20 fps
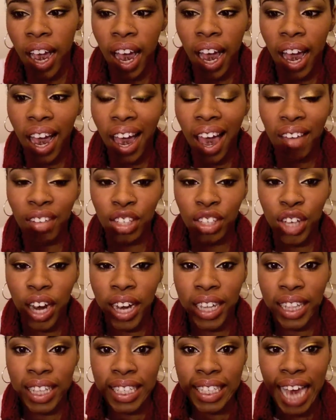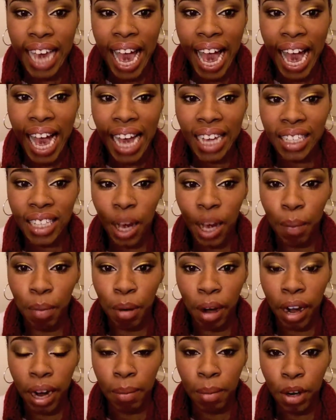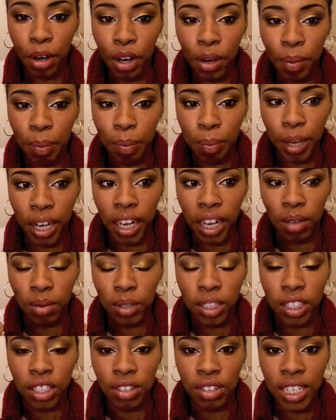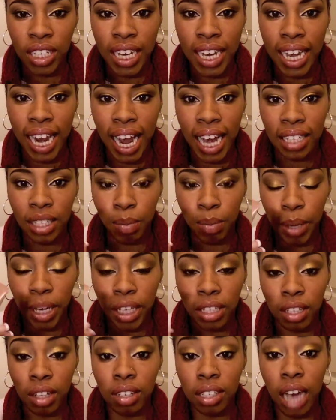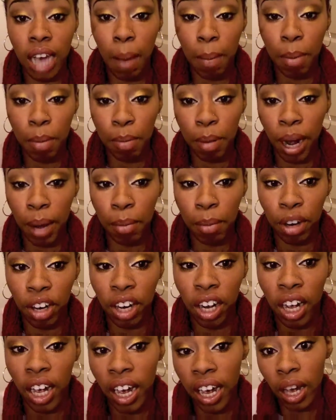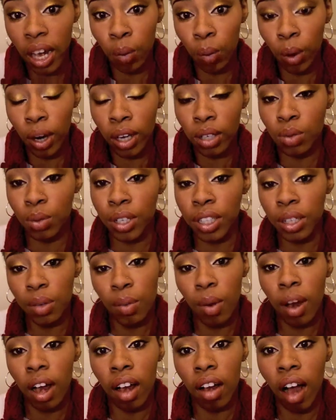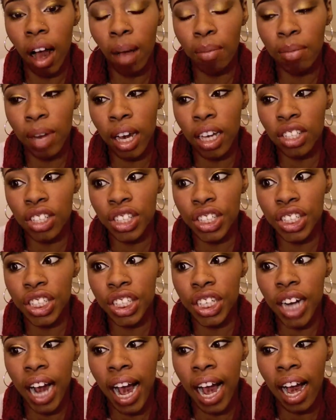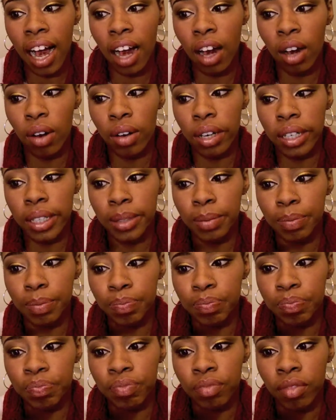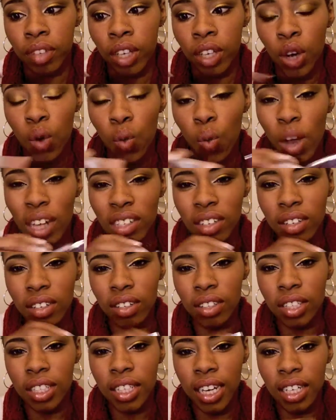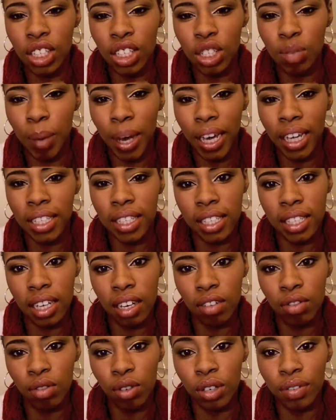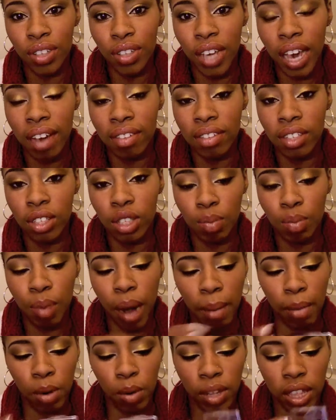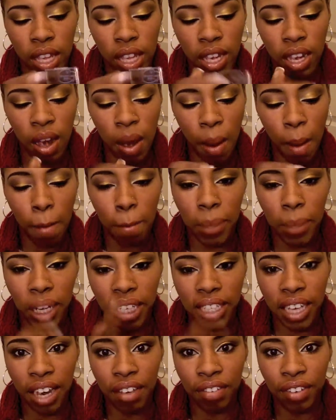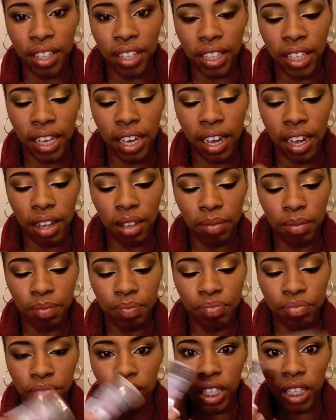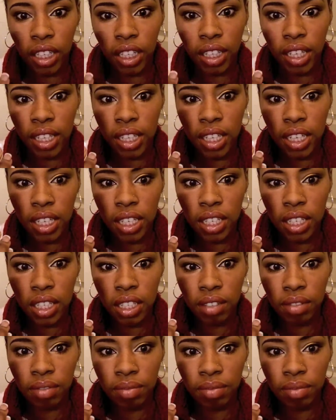I haven't tried this as a primer, but when using it as a base on top of primer, it worked really well. I'm not sure how well it'll stay just by itself or if you have to use a primer with it, but definitely they look like this.